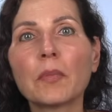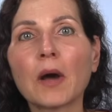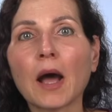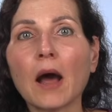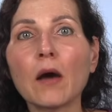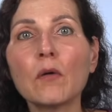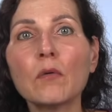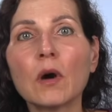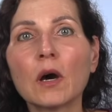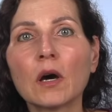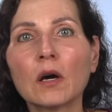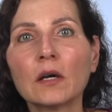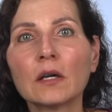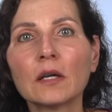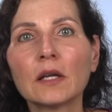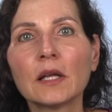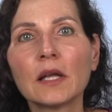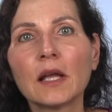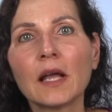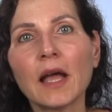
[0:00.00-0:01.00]
power
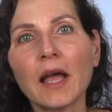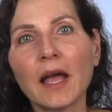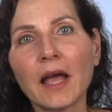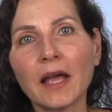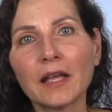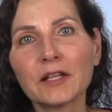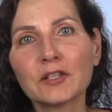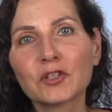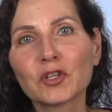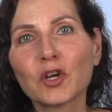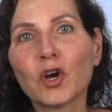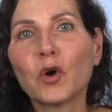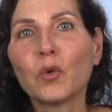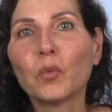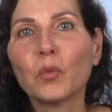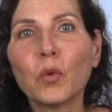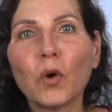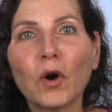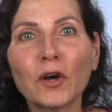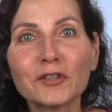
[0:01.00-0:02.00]
and
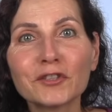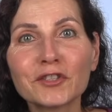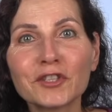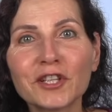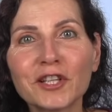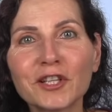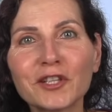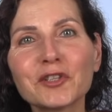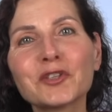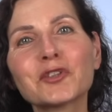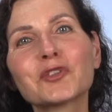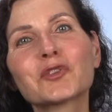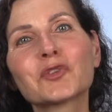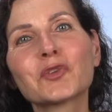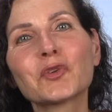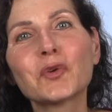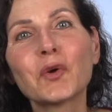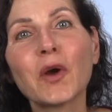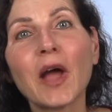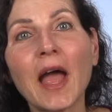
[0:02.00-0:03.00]
wanting
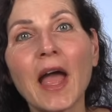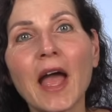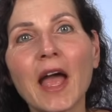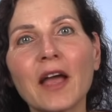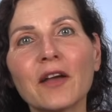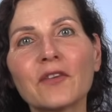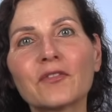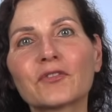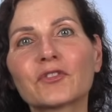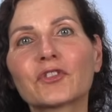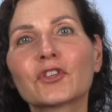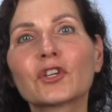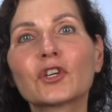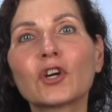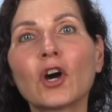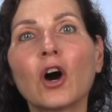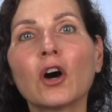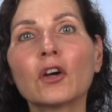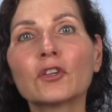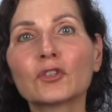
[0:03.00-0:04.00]
to have the
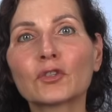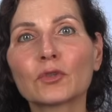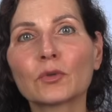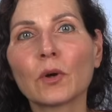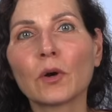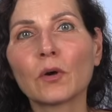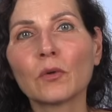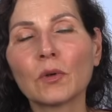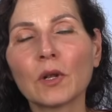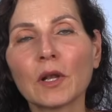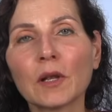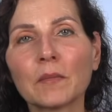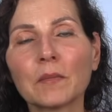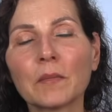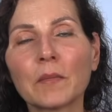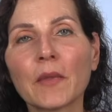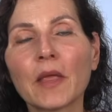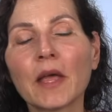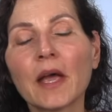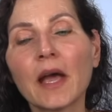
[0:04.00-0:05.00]
control
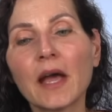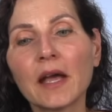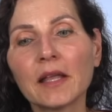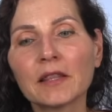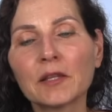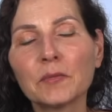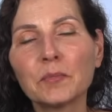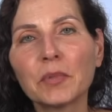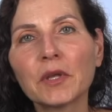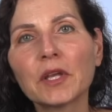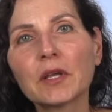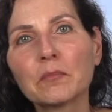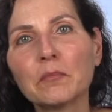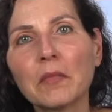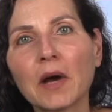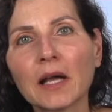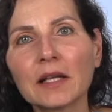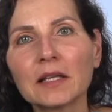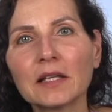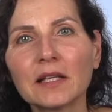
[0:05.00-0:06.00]
and the big
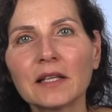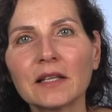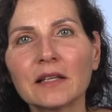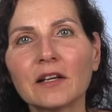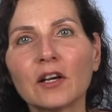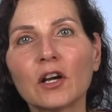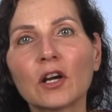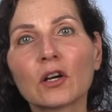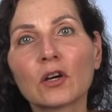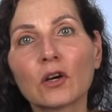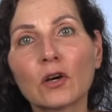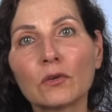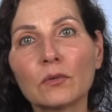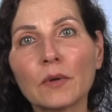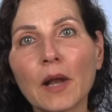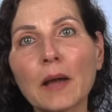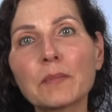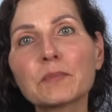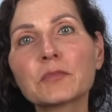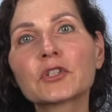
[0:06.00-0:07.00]
money,
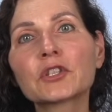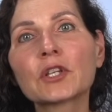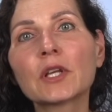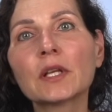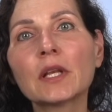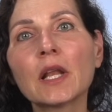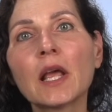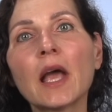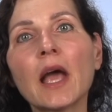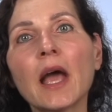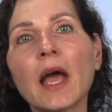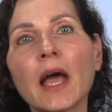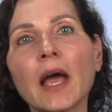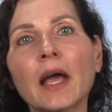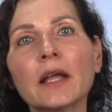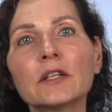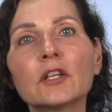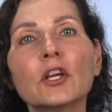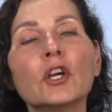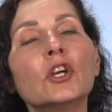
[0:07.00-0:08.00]
corruption
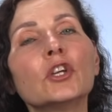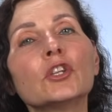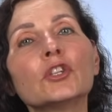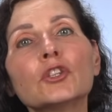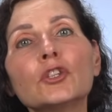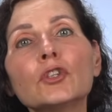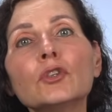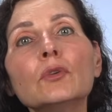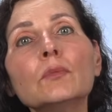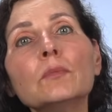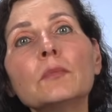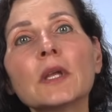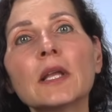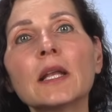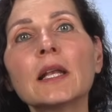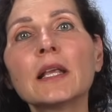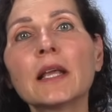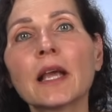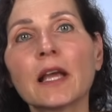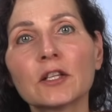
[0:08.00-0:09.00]
and
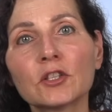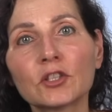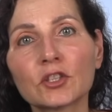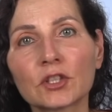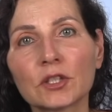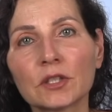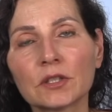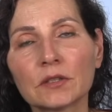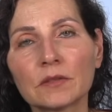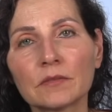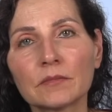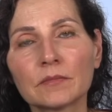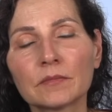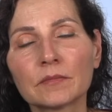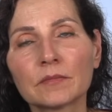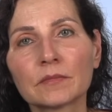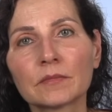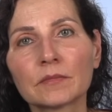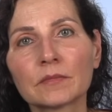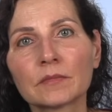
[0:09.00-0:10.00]
humiliation.
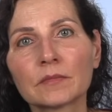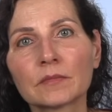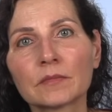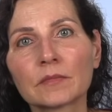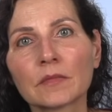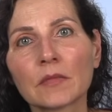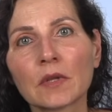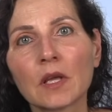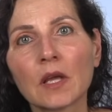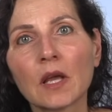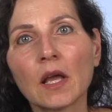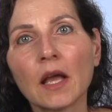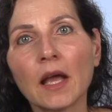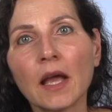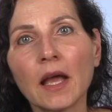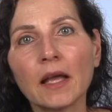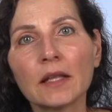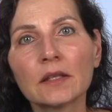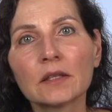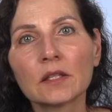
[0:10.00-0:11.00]

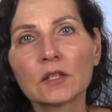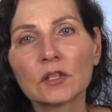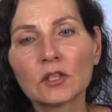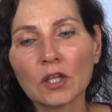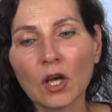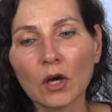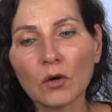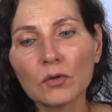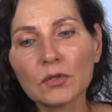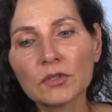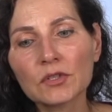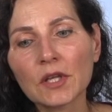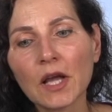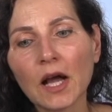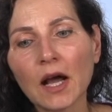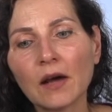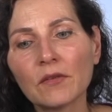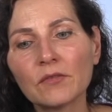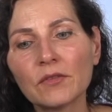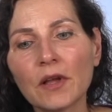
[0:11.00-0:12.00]
And those
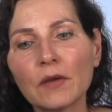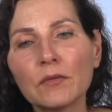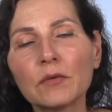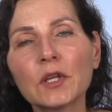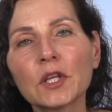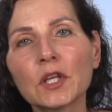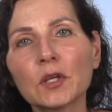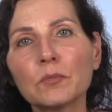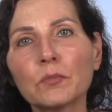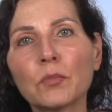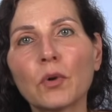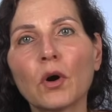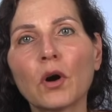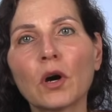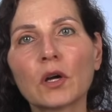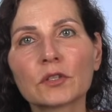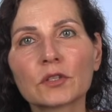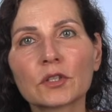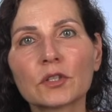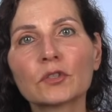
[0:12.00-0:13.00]
are very
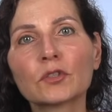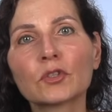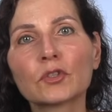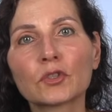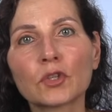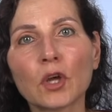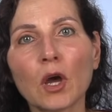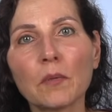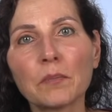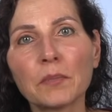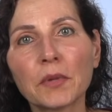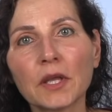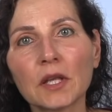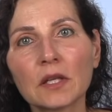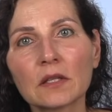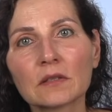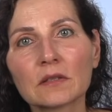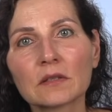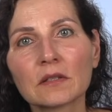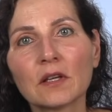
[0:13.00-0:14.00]
important
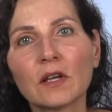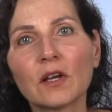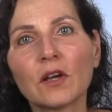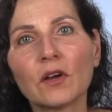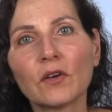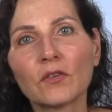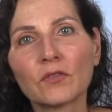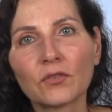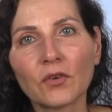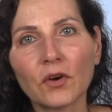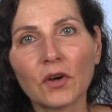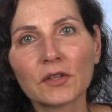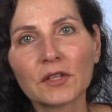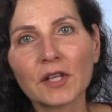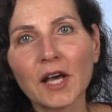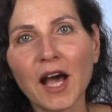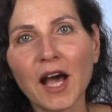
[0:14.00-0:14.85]
topics for the